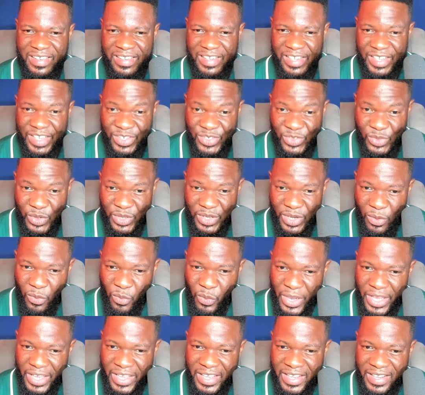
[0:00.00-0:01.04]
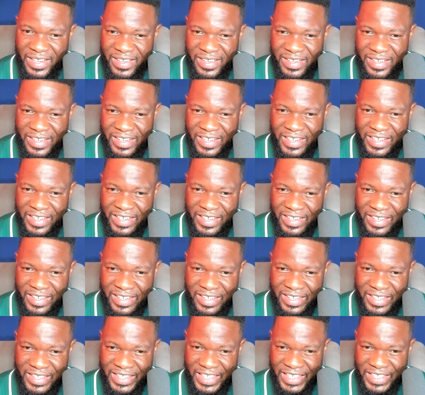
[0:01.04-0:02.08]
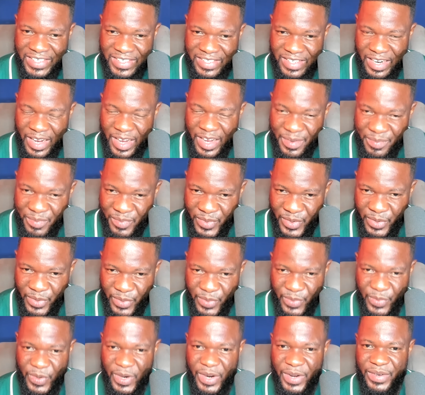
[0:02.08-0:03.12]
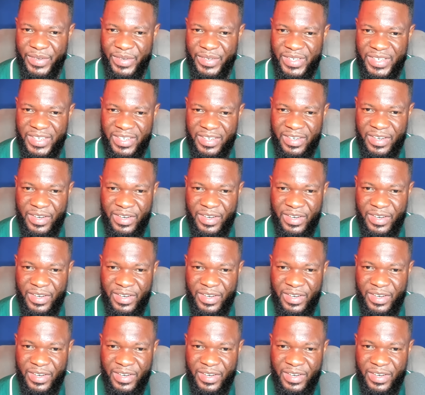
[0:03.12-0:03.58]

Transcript: It's going to work this time round.